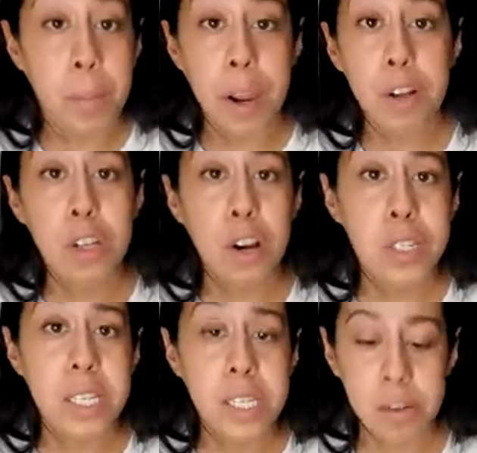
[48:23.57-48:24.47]
Pears are
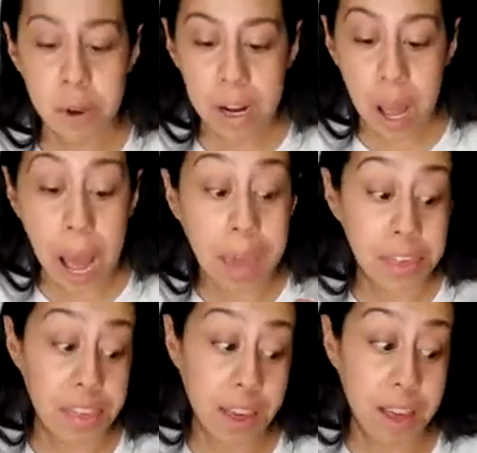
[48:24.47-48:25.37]
in season right now, I
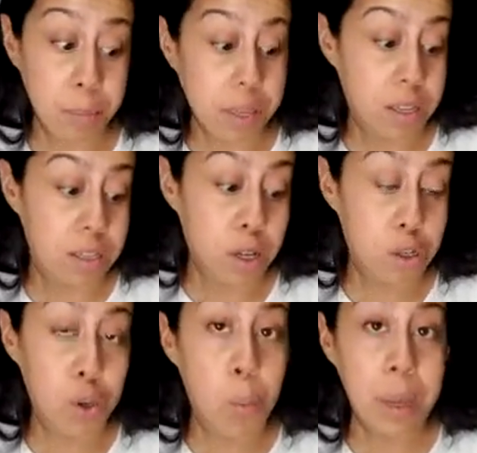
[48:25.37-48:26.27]
think, because
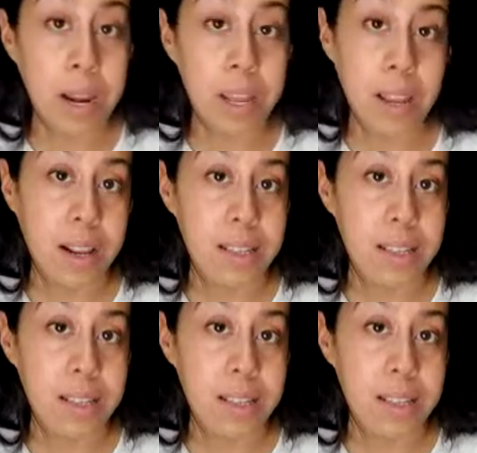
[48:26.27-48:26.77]
there's so many, and